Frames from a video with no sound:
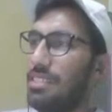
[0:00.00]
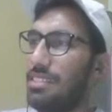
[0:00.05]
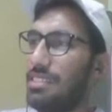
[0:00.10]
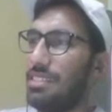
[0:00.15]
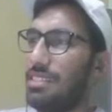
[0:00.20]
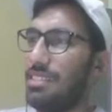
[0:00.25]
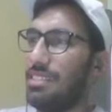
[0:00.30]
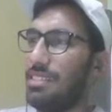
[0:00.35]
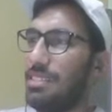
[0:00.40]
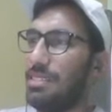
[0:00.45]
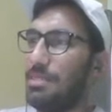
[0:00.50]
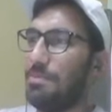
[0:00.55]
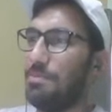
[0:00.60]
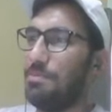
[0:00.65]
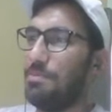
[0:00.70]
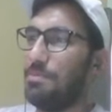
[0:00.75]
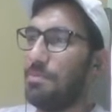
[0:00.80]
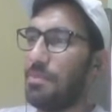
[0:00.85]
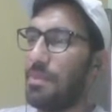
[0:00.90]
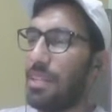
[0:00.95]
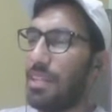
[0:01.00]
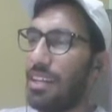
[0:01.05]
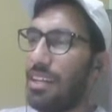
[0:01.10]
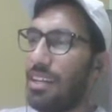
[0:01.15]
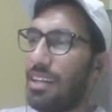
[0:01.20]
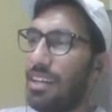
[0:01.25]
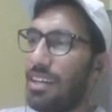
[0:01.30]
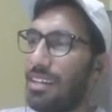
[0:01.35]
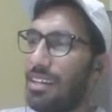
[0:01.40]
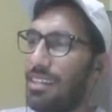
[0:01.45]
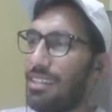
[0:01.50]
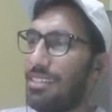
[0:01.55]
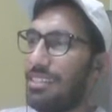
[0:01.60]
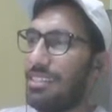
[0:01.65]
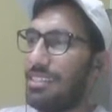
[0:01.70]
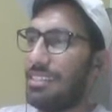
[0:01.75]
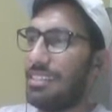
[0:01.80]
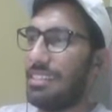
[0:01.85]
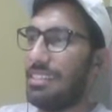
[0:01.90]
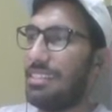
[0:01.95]
is the
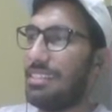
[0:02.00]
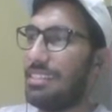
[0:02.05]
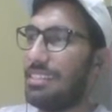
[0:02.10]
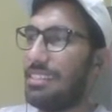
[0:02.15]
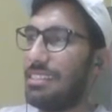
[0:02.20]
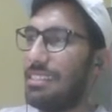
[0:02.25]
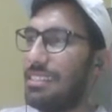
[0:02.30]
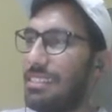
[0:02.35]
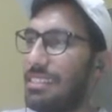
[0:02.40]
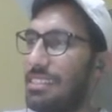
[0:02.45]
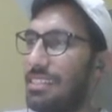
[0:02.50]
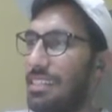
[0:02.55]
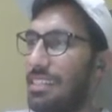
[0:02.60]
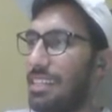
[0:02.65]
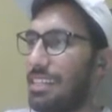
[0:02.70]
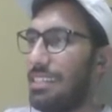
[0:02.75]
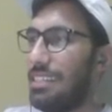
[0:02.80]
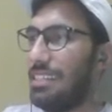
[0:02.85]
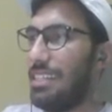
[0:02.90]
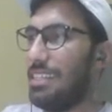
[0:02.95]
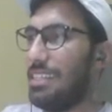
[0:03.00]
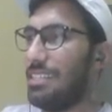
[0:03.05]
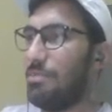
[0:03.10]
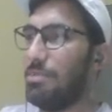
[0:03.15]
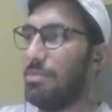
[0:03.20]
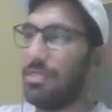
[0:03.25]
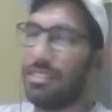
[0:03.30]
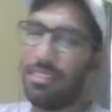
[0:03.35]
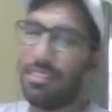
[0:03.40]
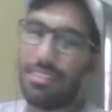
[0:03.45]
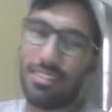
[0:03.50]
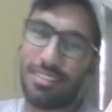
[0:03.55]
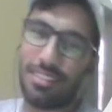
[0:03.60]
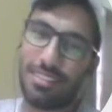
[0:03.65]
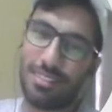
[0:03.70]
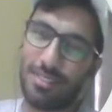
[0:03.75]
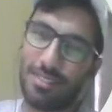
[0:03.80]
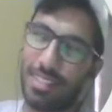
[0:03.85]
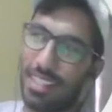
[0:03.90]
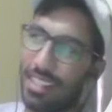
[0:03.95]
test and 80% is
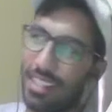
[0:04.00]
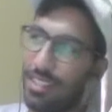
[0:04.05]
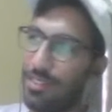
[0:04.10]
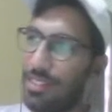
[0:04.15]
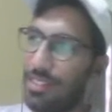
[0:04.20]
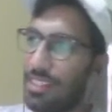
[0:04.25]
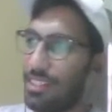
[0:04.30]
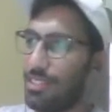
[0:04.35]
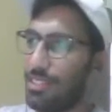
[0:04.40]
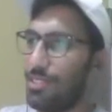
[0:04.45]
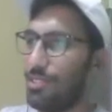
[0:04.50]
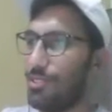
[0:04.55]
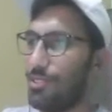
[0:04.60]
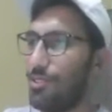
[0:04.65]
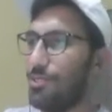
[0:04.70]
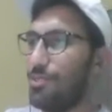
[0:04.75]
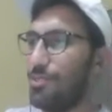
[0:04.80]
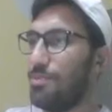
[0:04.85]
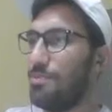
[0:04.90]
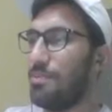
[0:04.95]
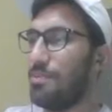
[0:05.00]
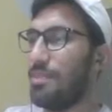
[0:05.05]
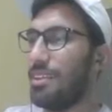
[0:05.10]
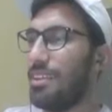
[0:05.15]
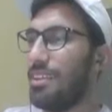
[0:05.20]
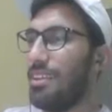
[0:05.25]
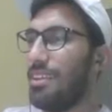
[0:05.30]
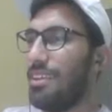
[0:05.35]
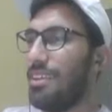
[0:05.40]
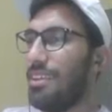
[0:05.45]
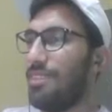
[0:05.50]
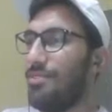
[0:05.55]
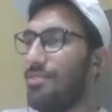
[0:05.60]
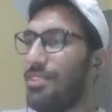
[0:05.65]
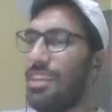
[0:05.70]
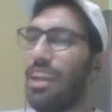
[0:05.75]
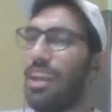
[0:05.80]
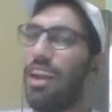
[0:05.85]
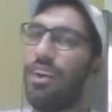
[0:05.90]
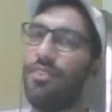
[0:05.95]
this training. Okay, so
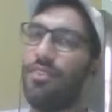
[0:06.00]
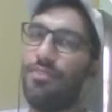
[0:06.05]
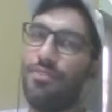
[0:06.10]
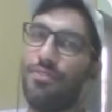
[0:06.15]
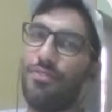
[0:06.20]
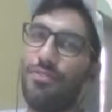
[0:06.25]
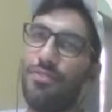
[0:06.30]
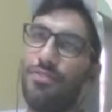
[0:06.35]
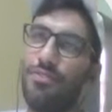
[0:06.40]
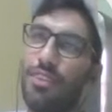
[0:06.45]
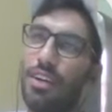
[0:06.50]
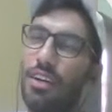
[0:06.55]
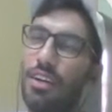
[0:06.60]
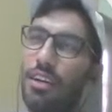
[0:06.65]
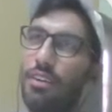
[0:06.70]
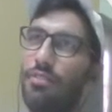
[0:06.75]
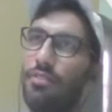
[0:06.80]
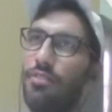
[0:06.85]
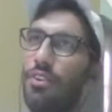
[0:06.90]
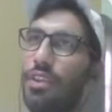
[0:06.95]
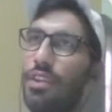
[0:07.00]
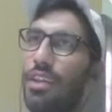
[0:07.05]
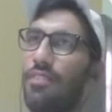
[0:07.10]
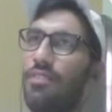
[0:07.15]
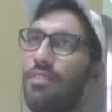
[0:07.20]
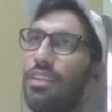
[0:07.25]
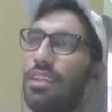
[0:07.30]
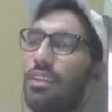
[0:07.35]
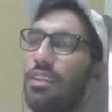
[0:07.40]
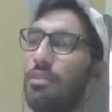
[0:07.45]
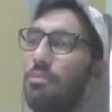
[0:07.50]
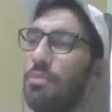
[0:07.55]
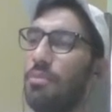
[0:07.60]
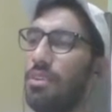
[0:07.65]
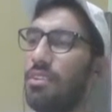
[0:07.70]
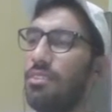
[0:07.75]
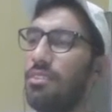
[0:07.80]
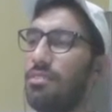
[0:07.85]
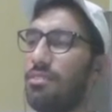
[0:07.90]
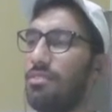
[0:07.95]
we have for every number,
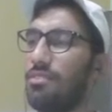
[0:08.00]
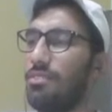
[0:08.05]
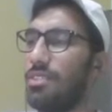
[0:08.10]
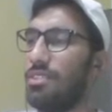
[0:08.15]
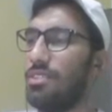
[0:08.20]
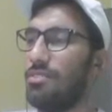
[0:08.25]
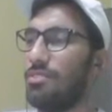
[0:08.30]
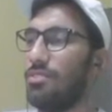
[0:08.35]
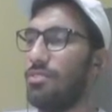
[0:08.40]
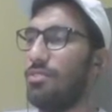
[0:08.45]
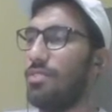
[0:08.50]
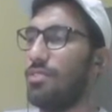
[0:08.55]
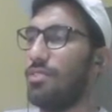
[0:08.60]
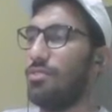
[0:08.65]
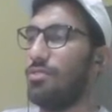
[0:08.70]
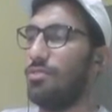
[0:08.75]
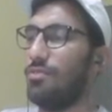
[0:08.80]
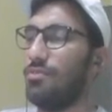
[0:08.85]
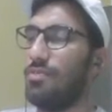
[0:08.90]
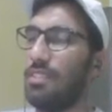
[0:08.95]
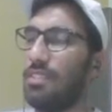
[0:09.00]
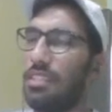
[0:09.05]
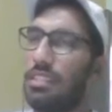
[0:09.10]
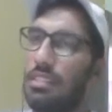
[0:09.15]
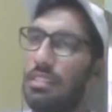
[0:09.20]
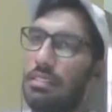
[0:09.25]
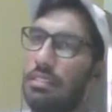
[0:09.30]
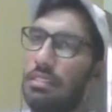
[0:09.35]
okay, 0 1 2, we